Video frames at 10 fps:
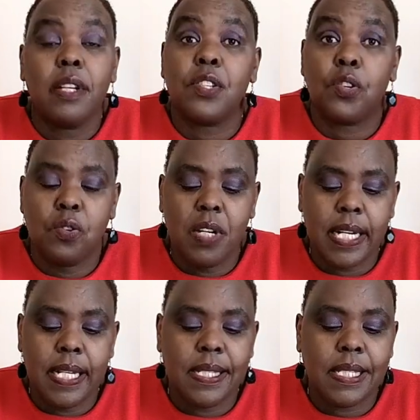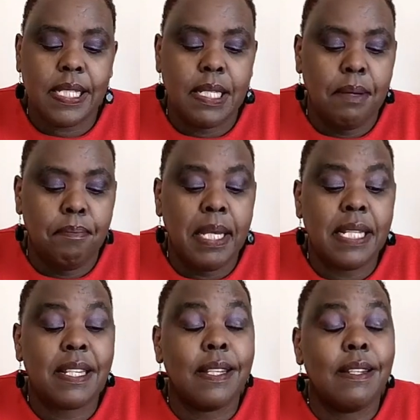School grades
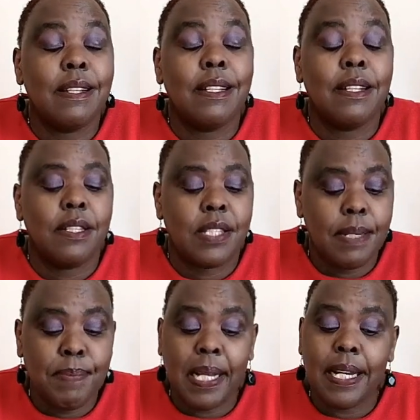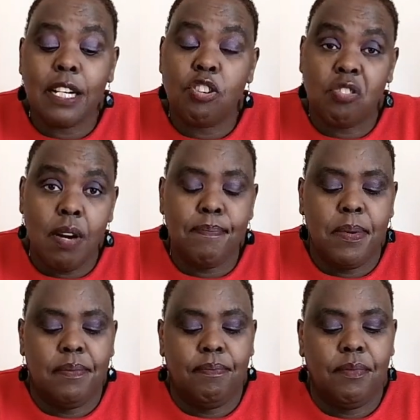may typically drop
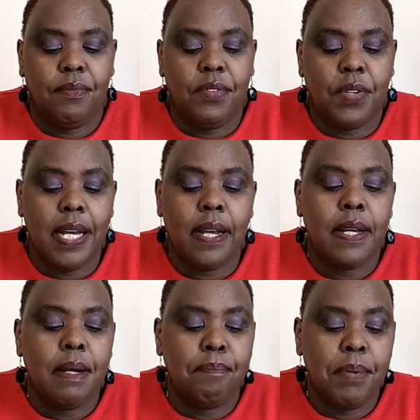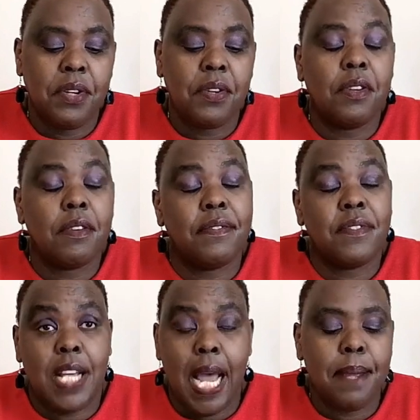for a period of
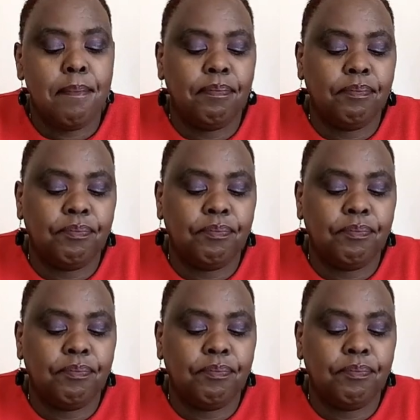time